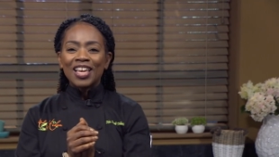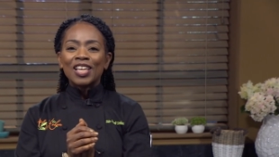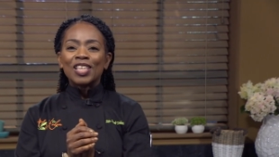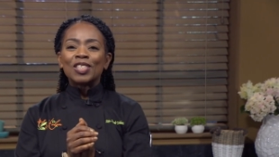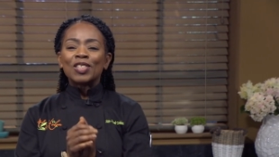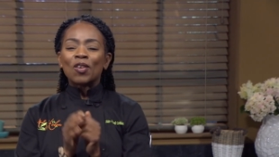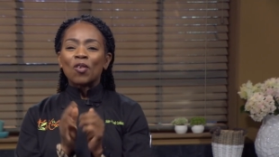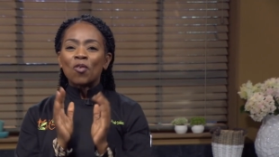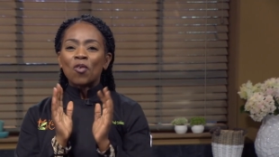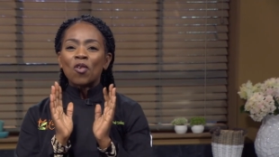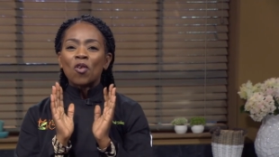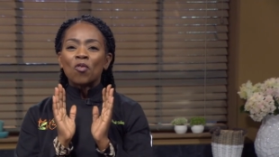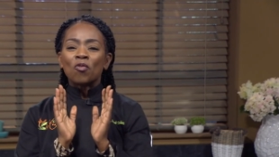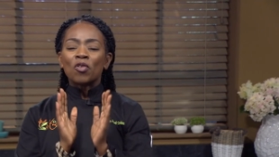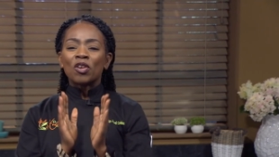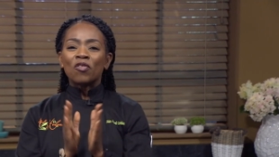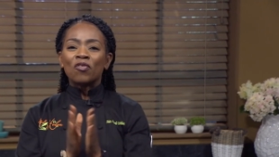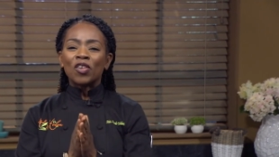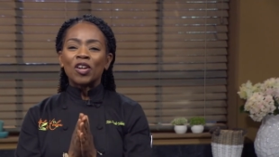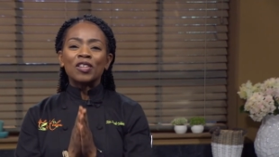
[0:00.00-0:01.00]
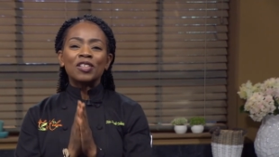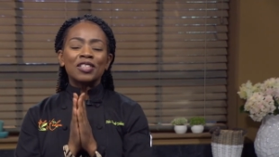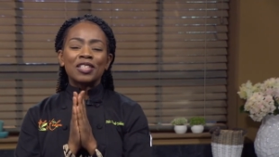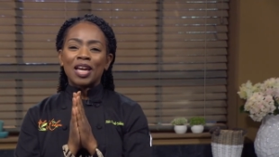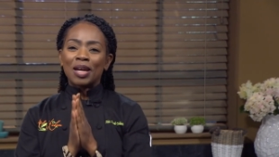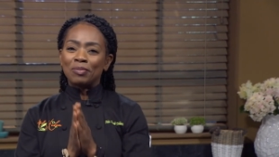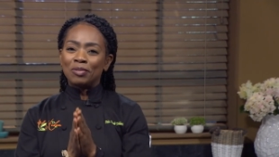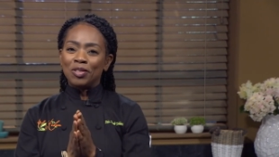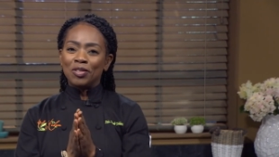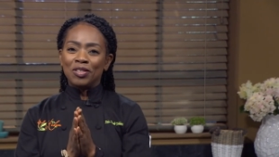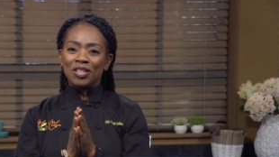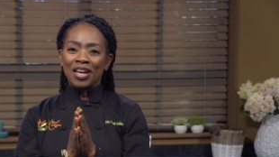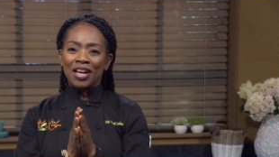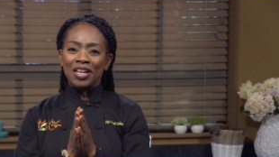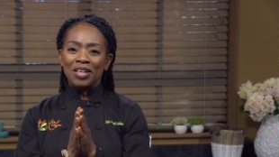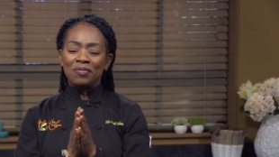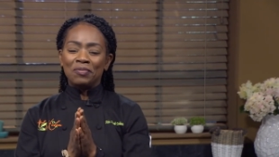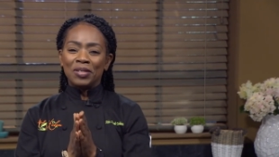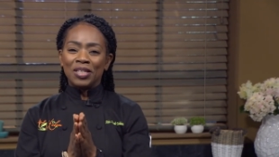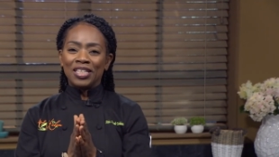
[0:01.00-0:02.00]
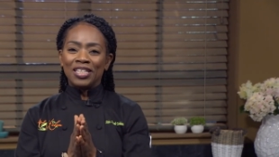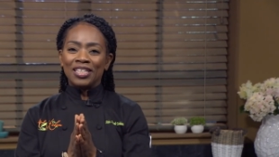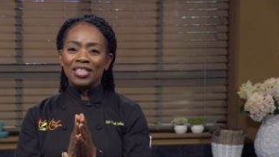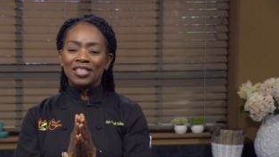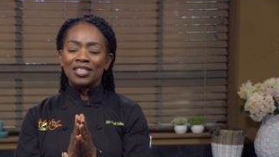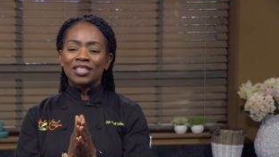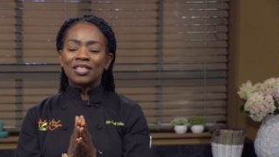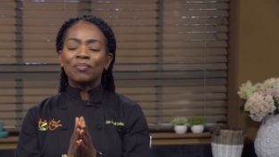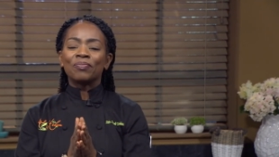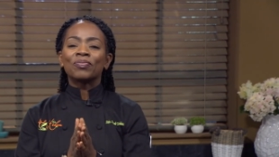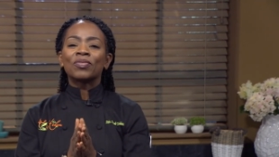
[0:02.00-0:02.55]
So reverse type 2 diabetes.